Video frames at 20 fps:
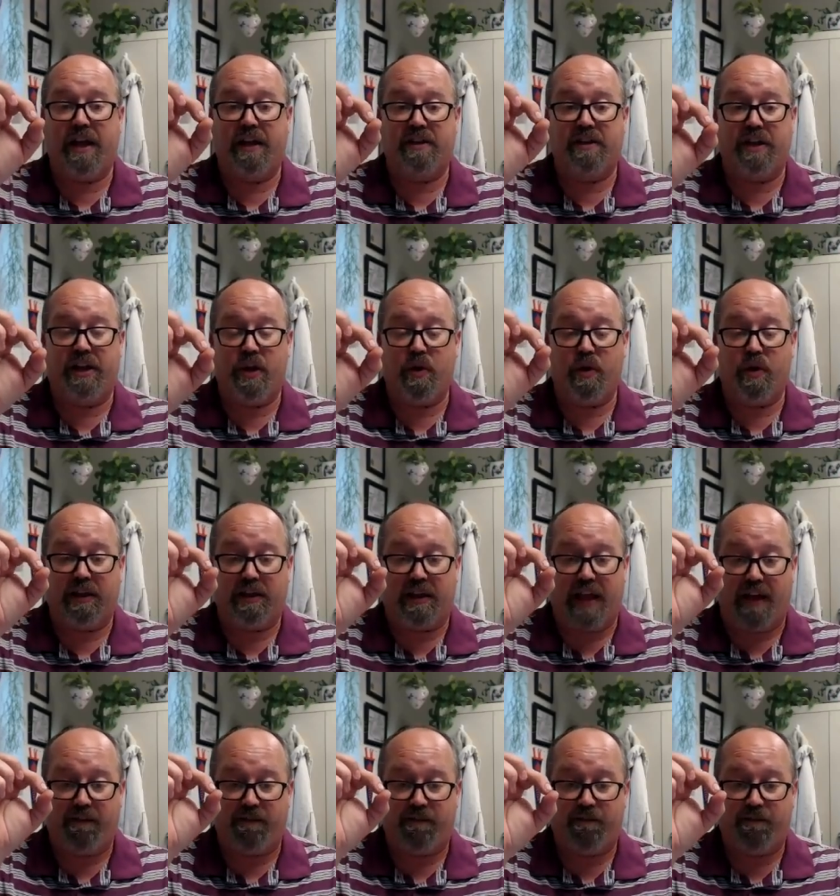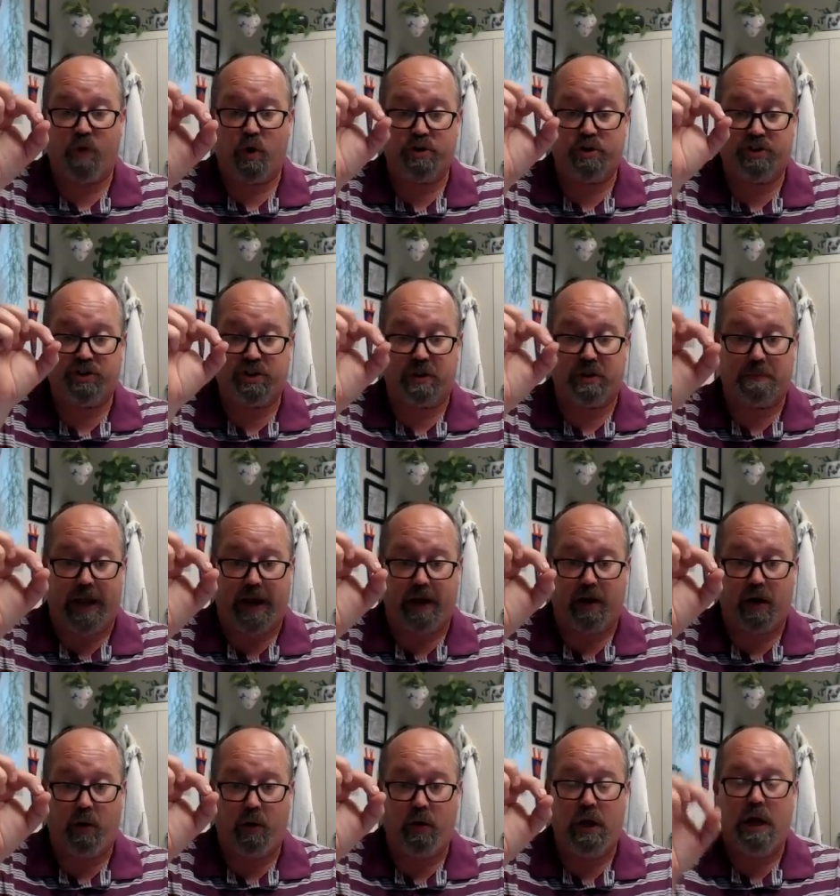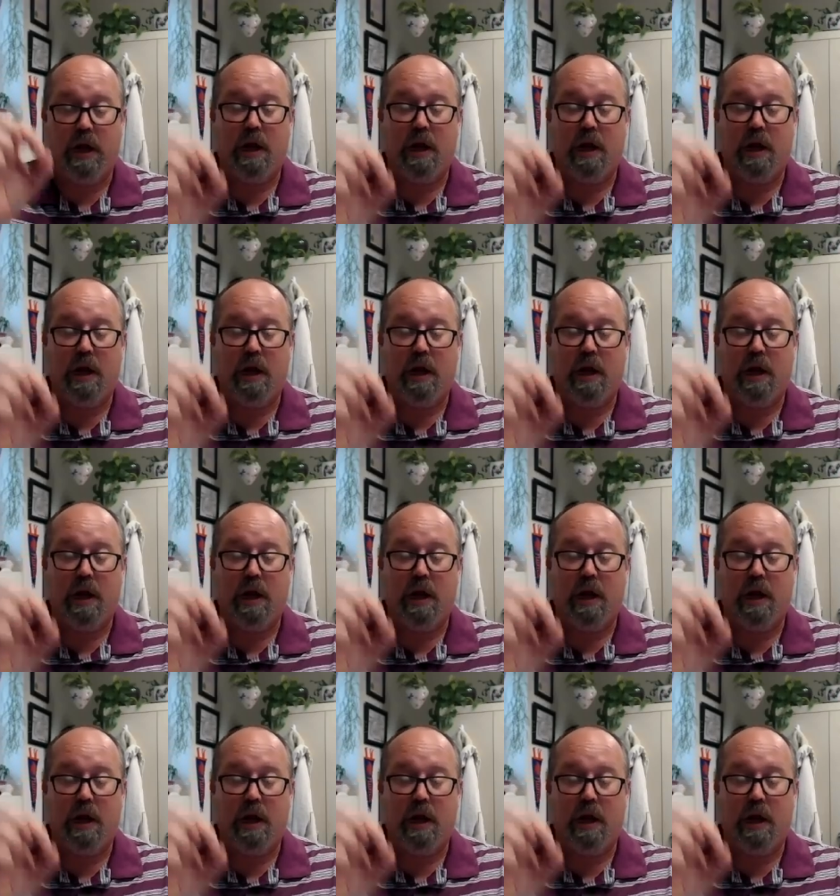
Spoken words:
until you get that first tomato,